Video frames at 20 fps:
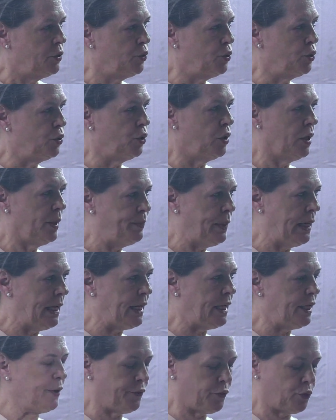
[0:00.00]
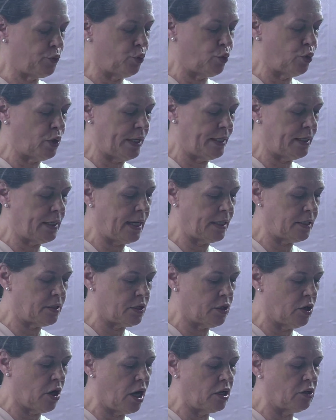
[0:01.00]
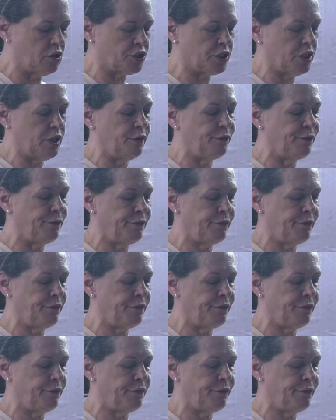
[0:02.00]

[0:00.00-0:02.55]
to a belief, to an ideology